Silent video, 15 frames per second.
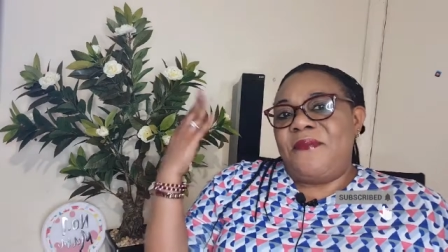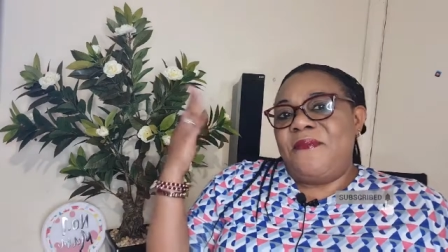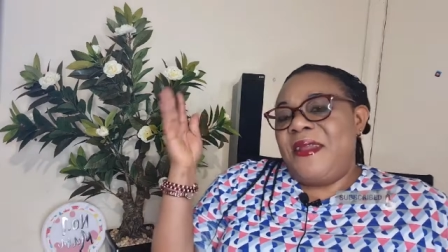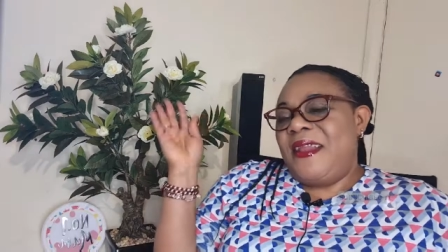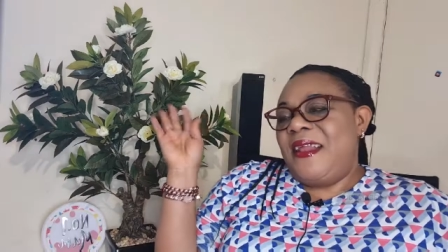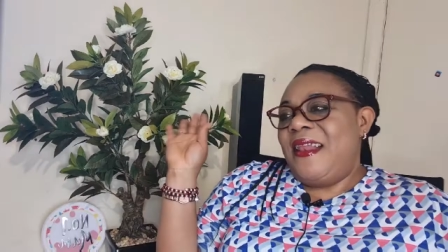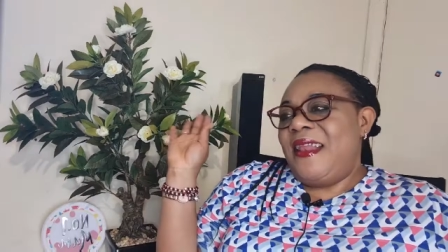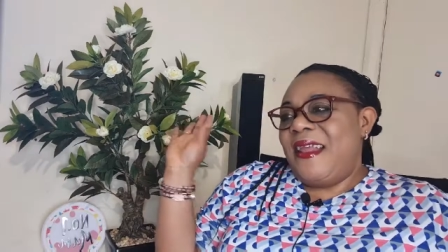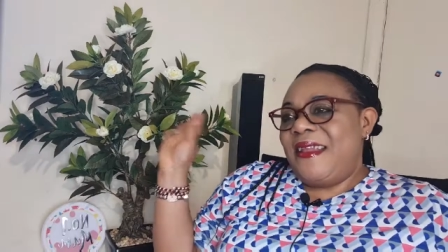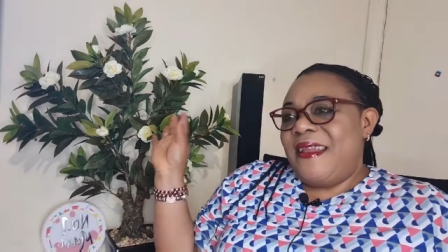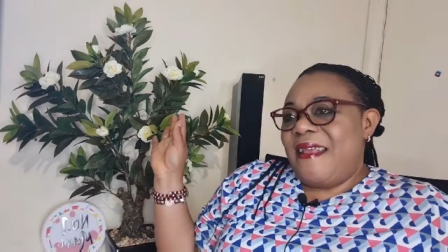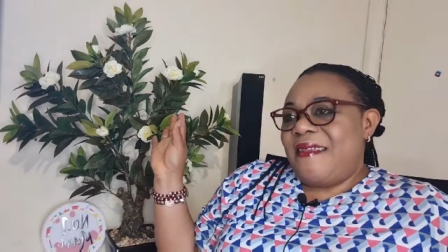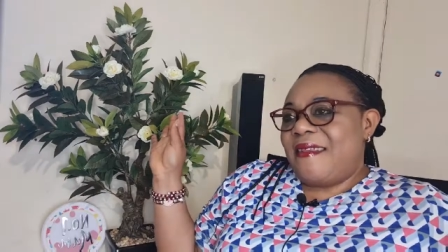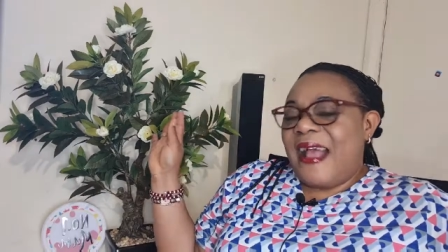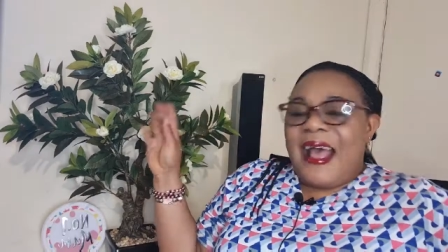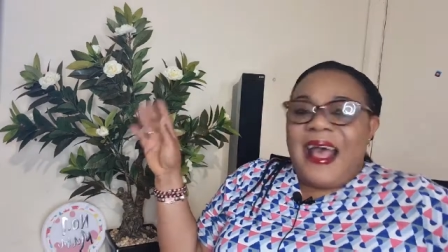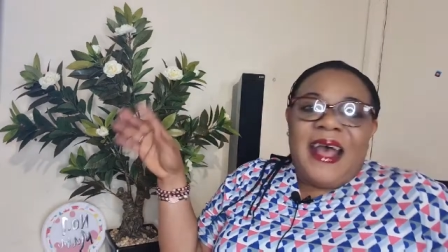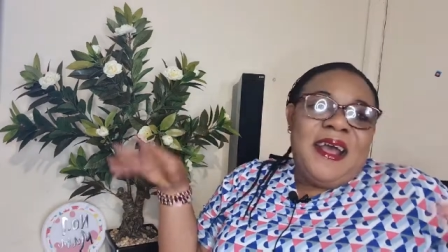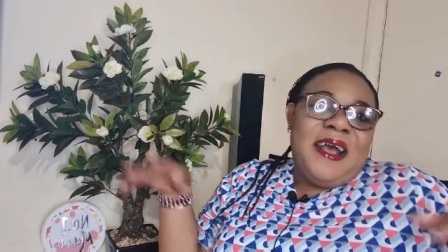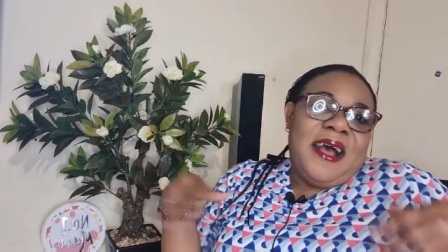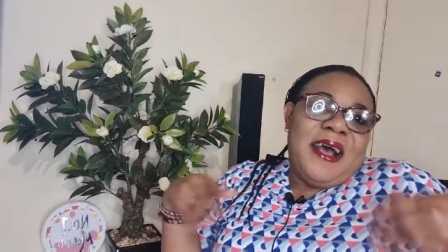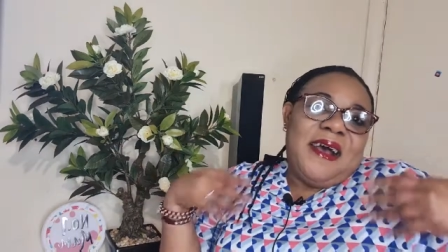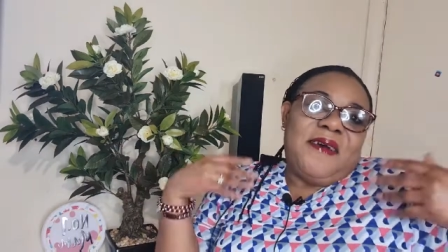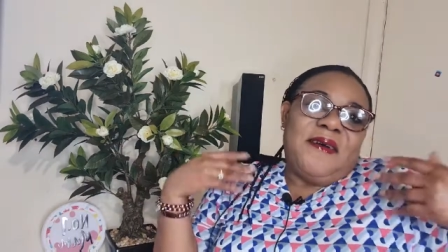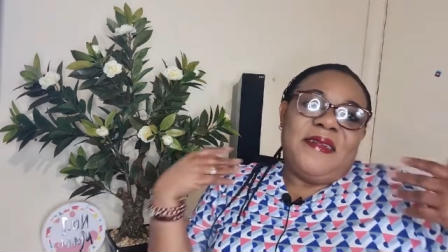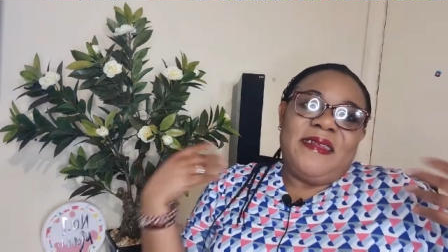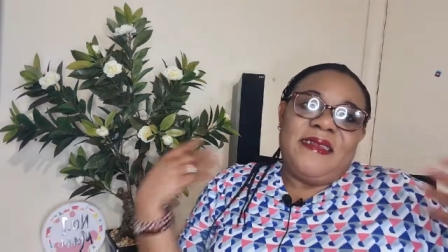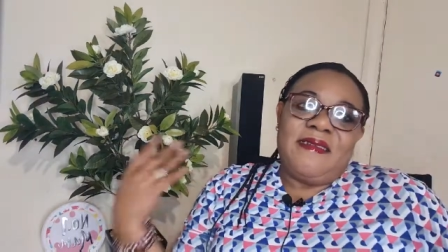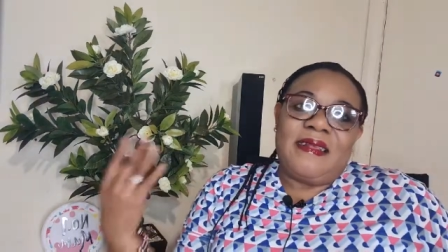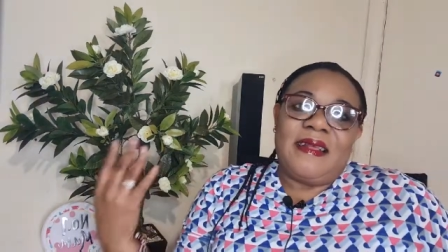bought me the latest car,
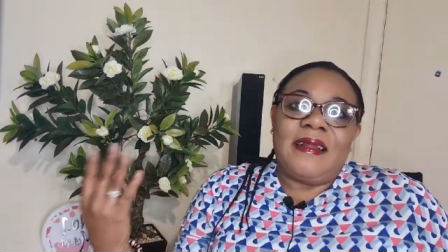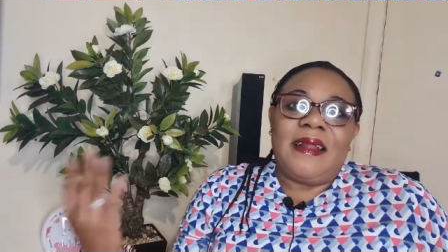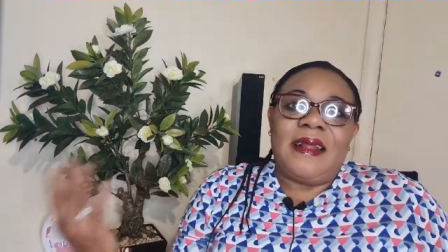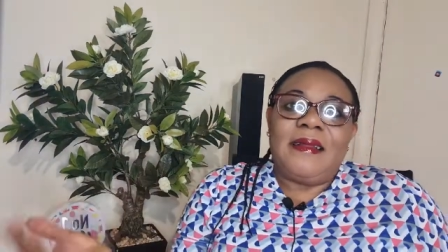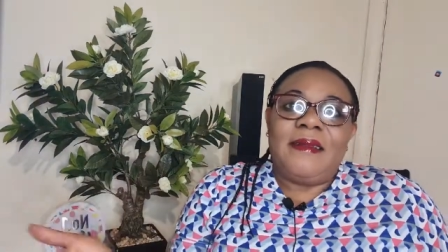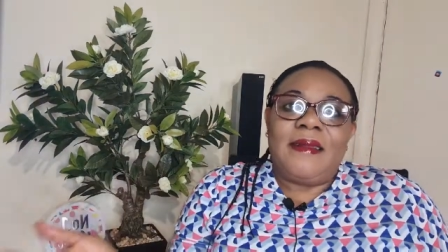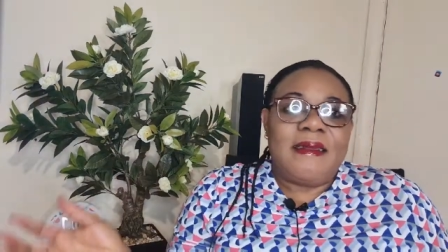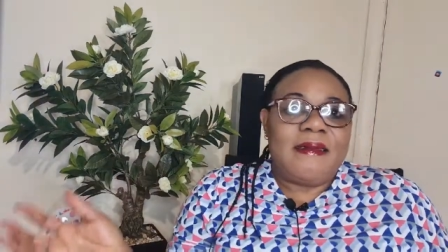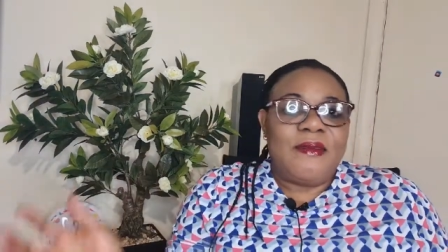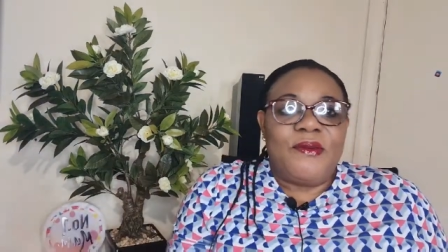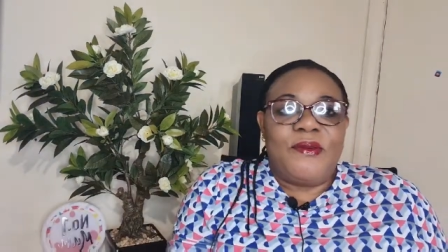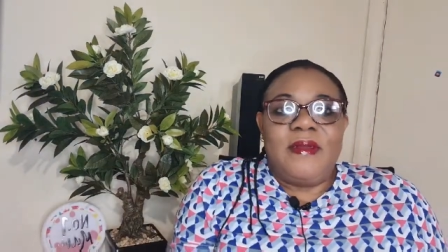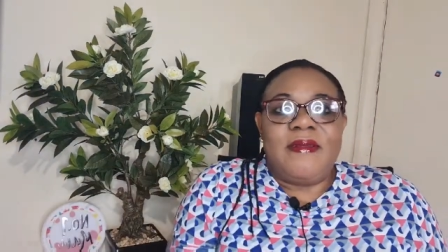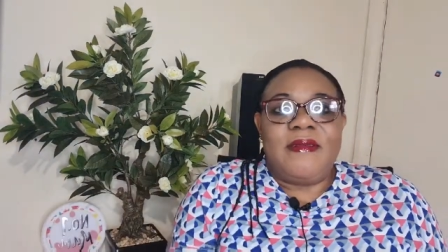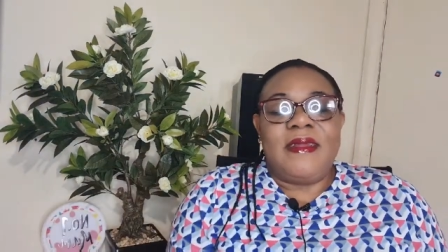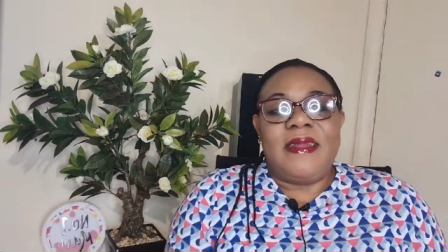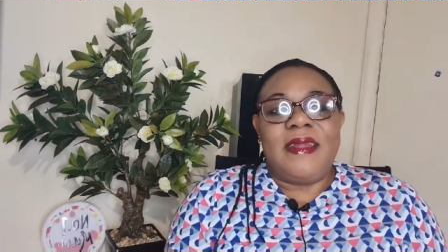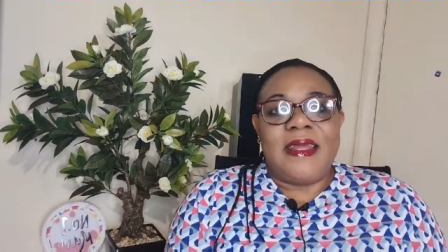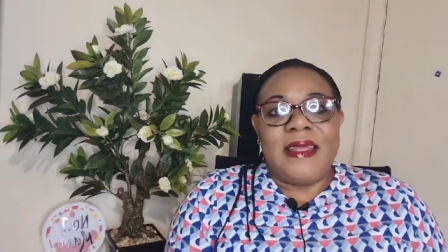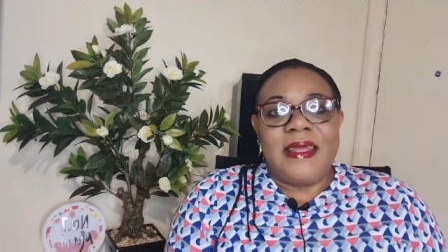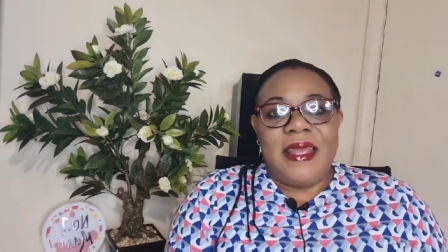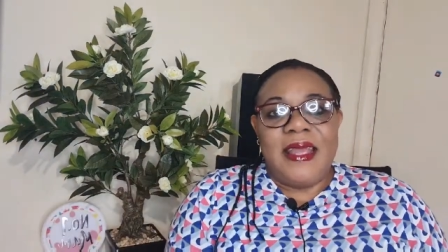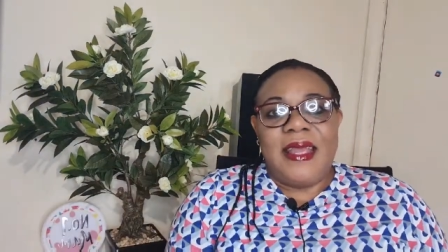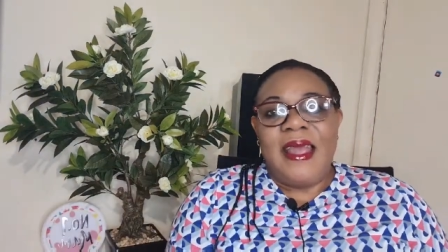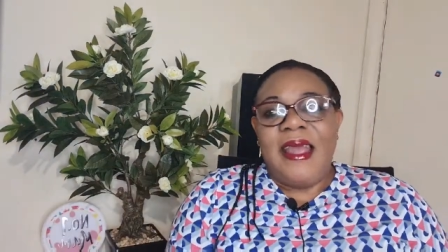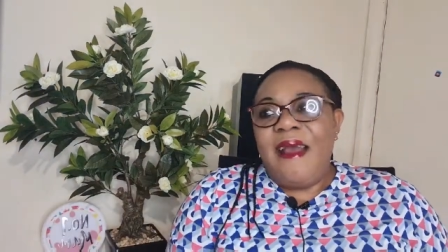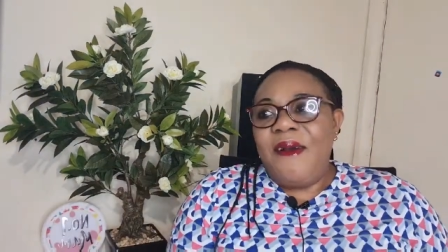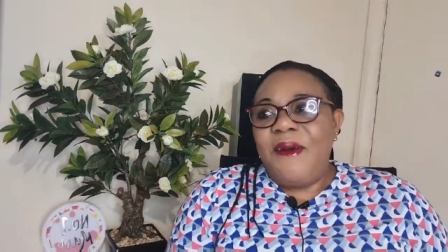that's the only thing they hear.